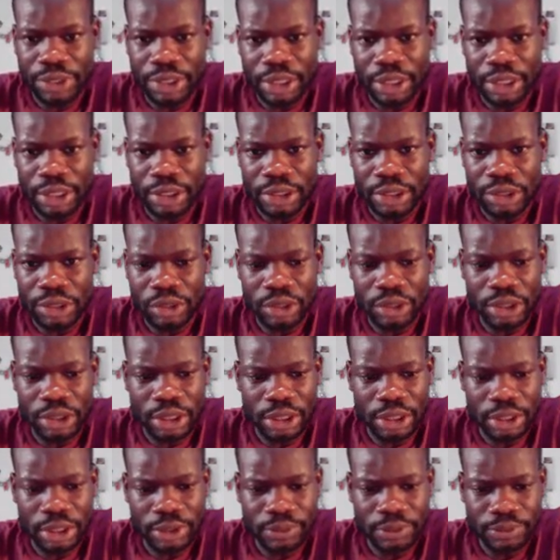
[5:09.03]
in the stock
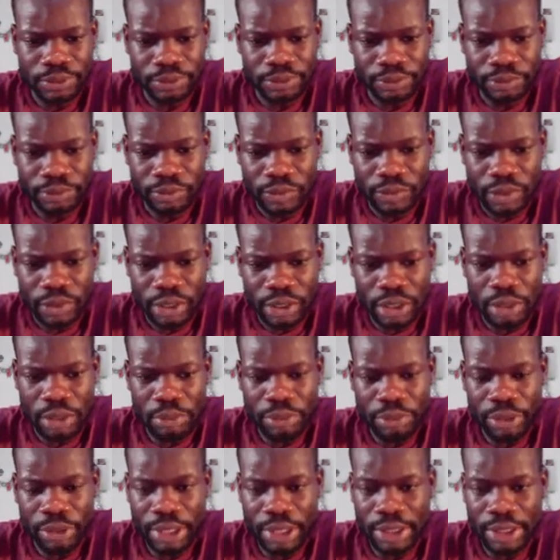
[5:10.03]
data
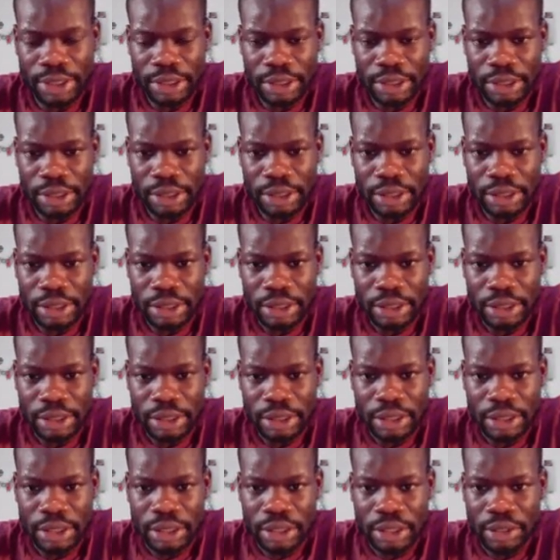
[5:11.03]
prices,
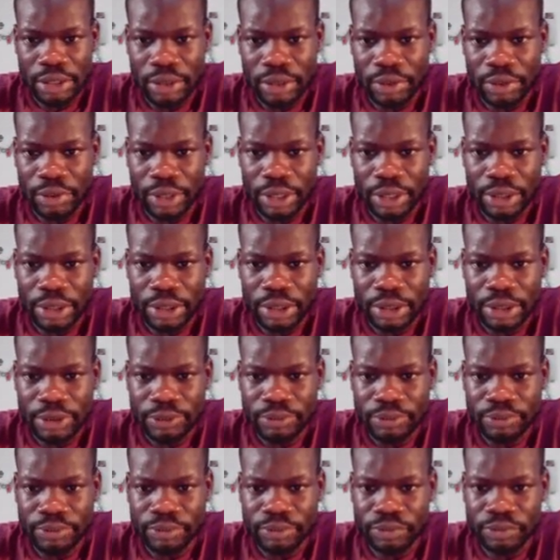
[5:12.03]
right?
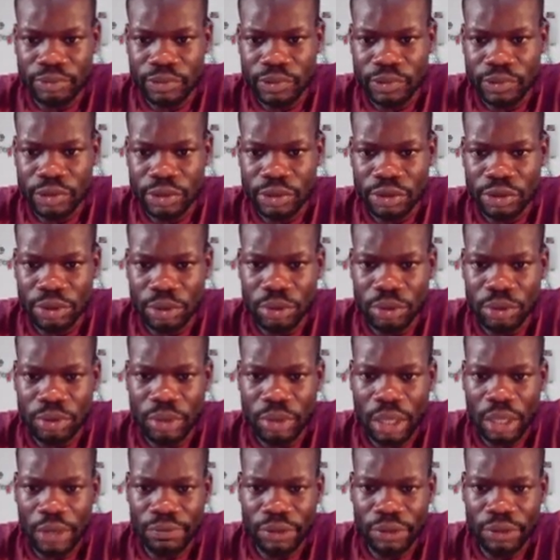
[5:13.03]

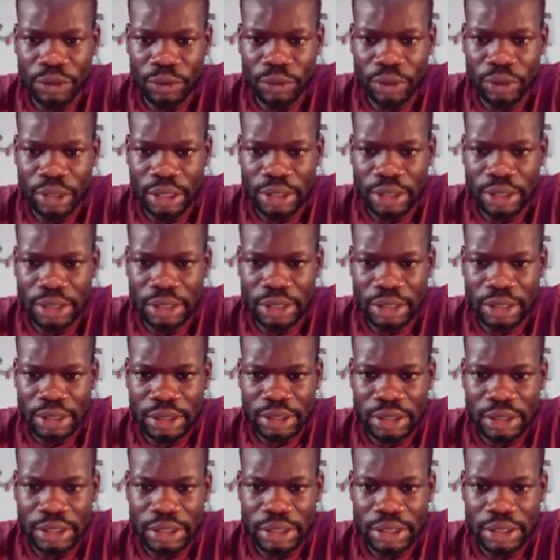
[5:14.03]
So after doing that
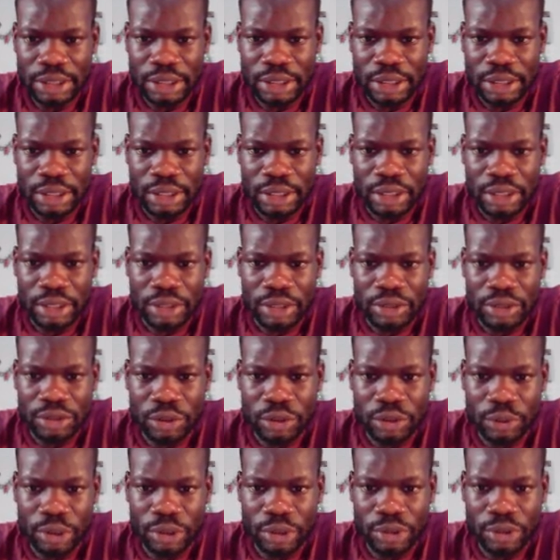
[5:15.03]
test,
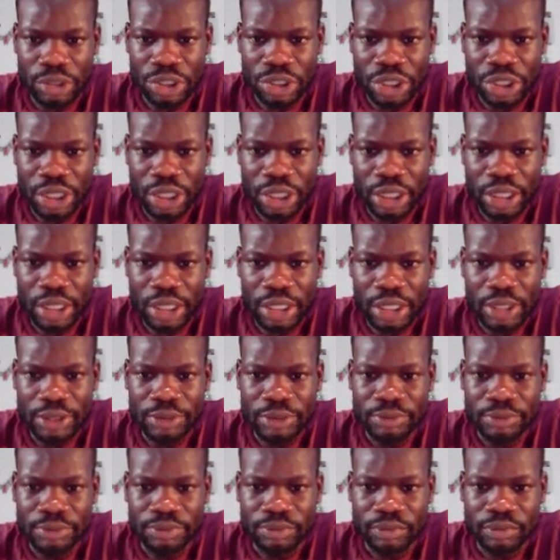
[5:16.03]
so we're going to check
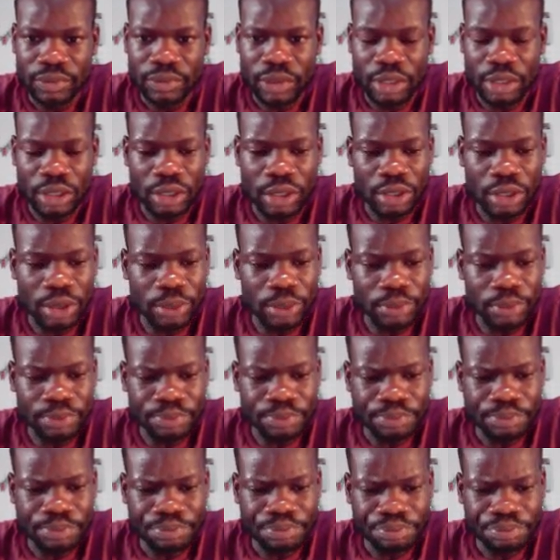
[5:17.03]

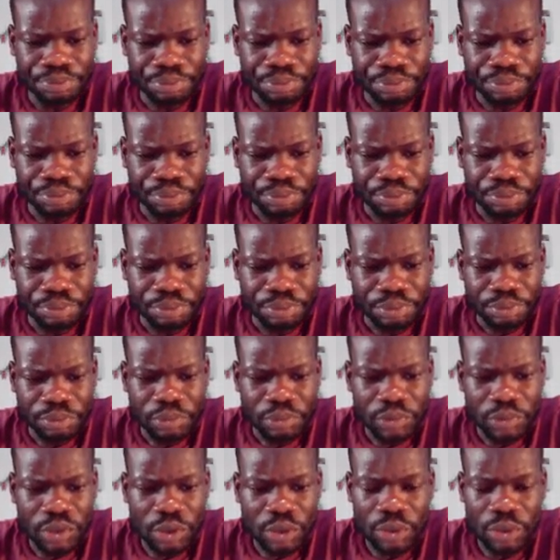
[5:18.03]
um,
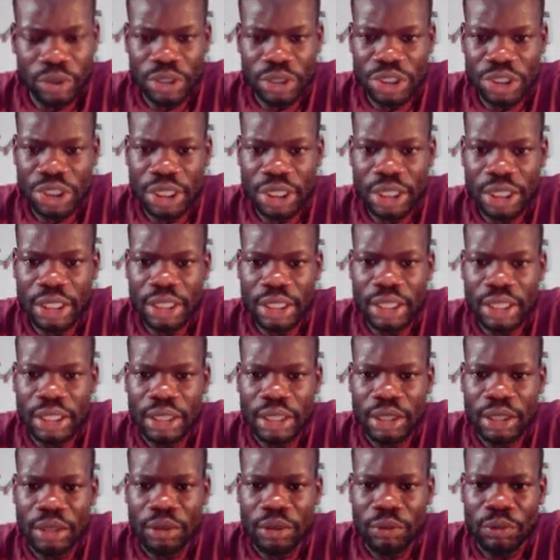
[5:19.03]
we're going to check
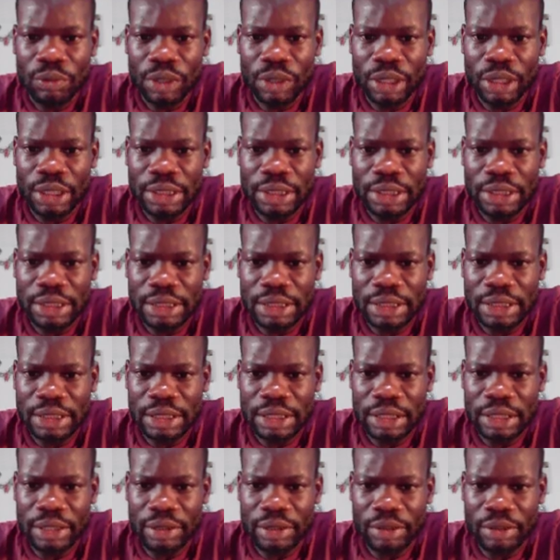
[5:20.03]
whether it's
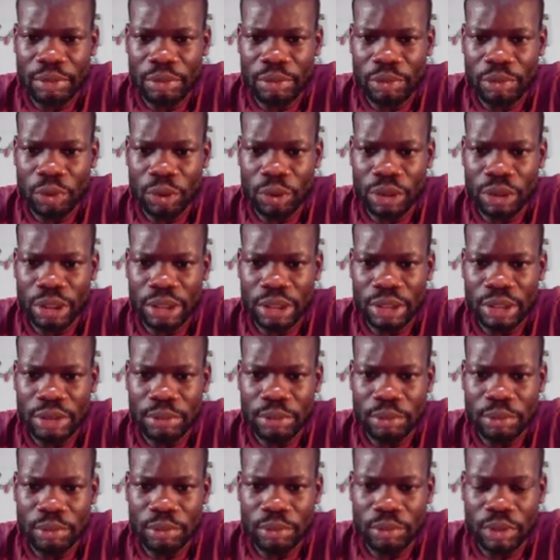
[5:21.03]
more than
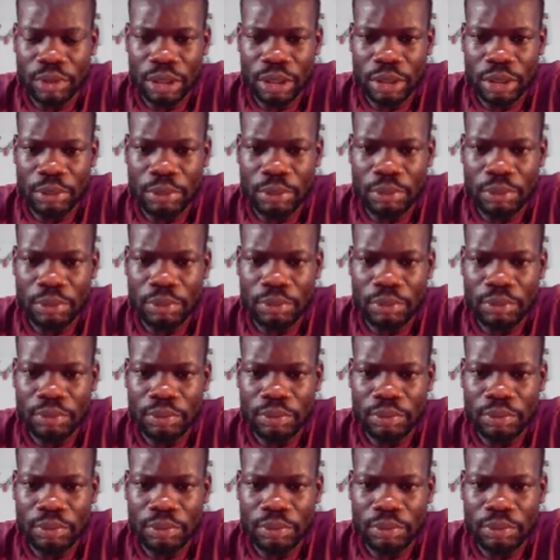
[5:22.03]
um,